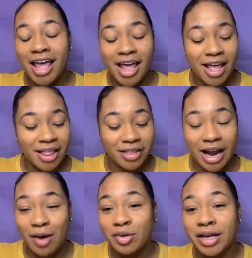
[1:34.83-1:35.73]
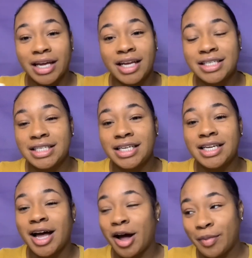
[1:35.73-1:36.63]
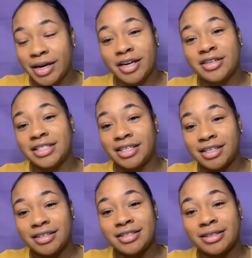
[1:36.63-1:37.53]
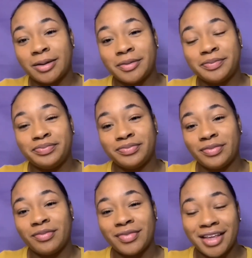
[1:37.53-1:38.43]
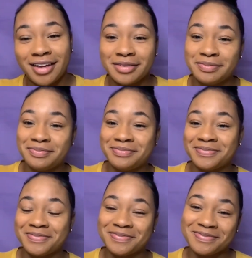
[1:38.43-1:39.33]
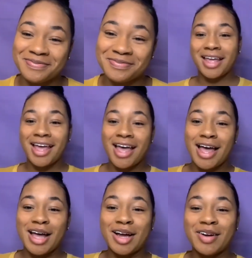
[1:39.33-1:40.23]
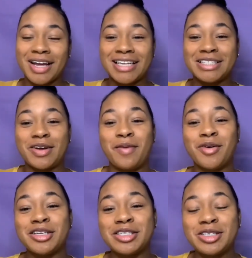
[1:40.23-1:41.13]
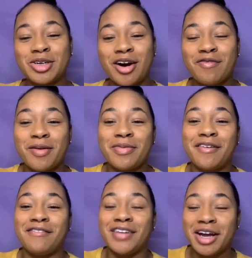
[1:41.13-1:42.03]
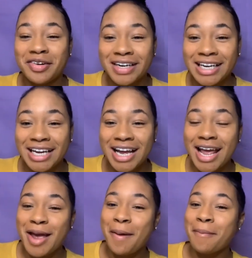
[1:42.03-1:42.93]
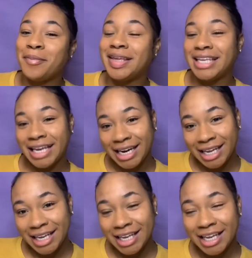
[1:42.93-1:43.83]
then I will get all my nails done. So, yeah. Okay, so I'm going to start from the very beginning.